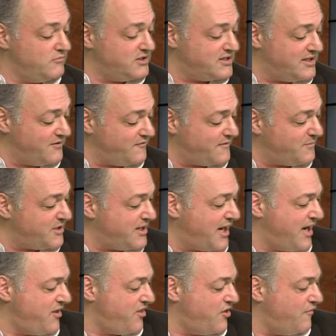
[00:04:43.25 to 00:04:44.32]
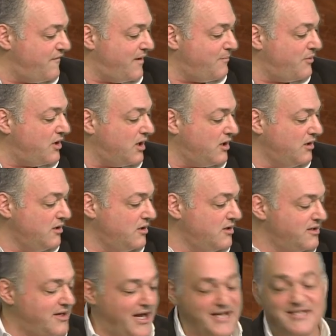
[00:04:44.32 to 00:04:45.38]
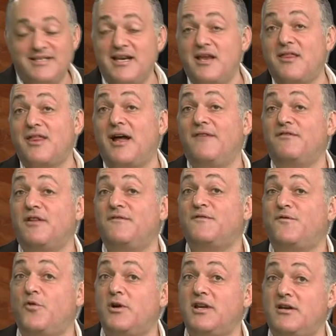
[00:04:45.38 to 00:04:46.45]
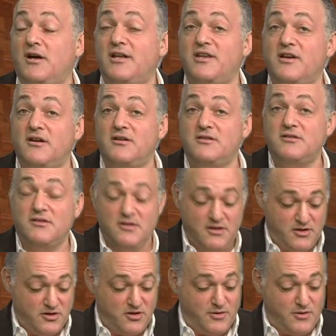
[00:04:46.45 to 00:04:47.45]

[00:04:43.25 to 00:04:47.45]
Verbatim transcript: Was it November 9th? November 19th. I've lived 49 years.